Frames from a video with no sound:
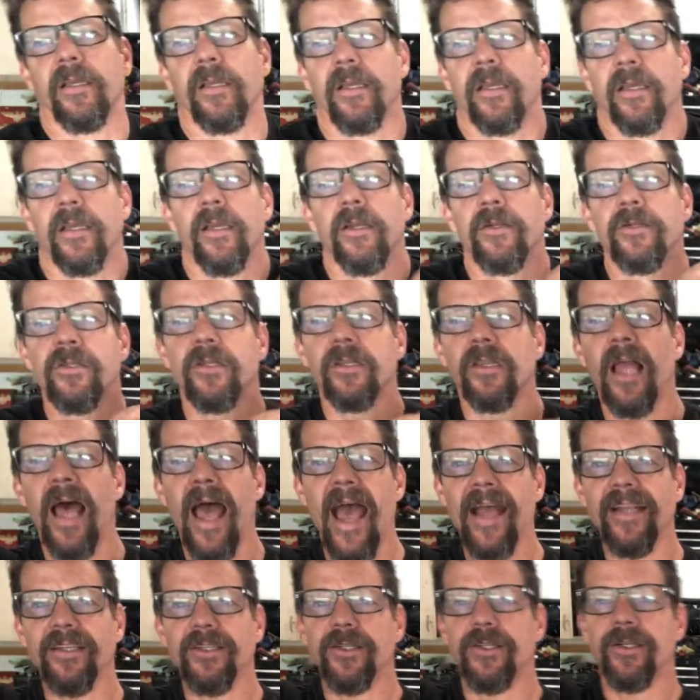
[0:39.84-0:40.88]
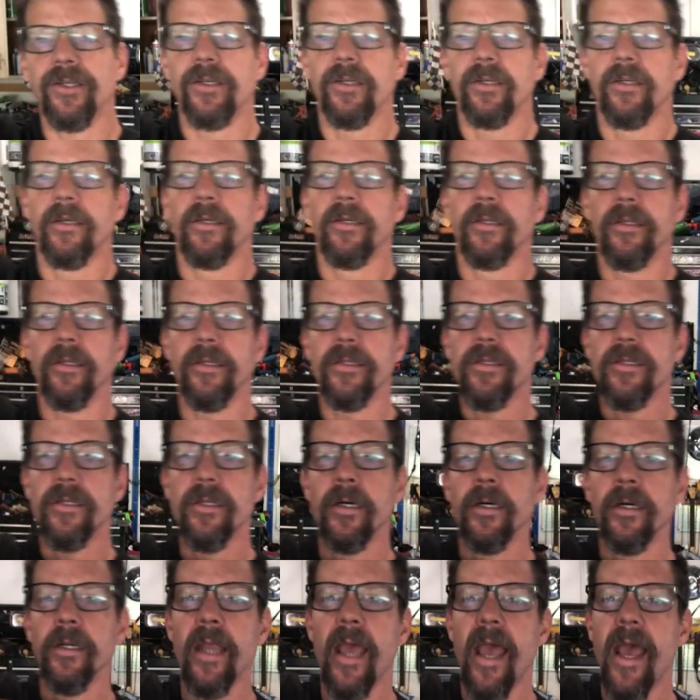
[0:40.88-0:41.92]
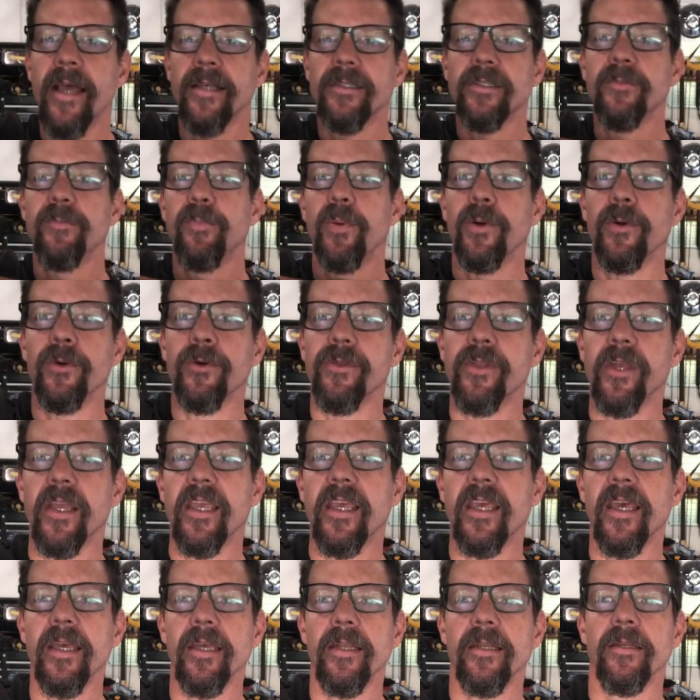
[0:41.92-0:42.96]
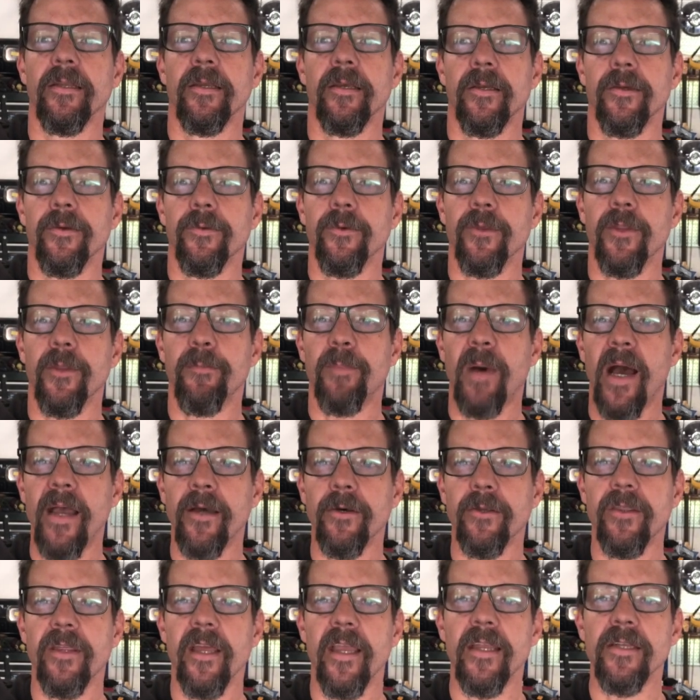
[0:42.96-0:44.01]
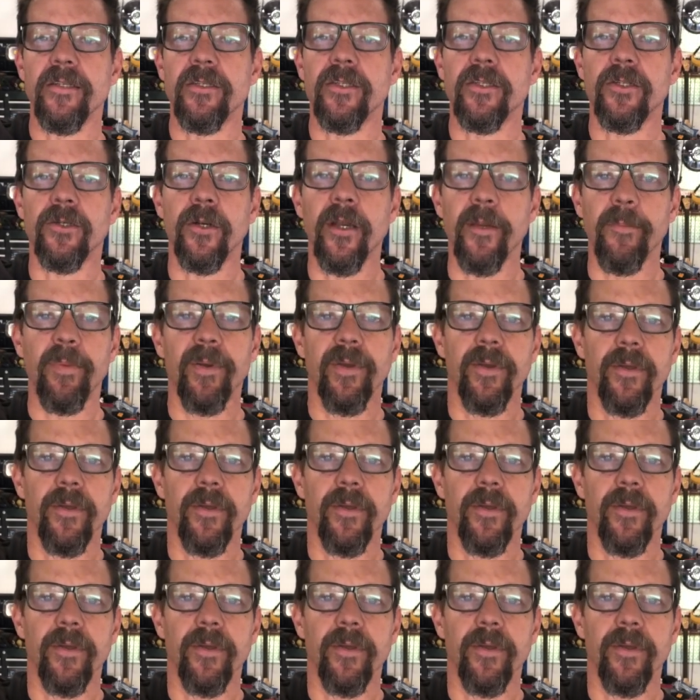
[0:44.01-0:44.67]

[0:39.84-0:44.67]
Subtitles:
here's a latch that's done as per the kit with the biothane strip.